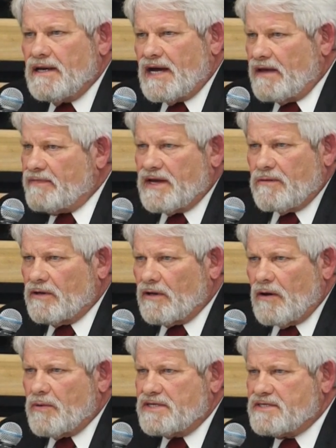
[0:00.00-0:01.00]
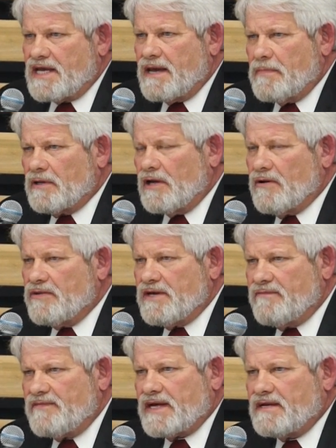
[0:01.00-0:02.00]
I think we'll always stay below the
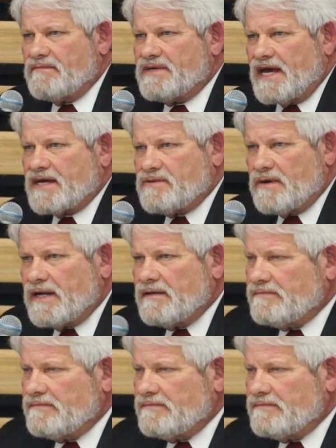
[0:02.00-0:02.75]
effective tax rate.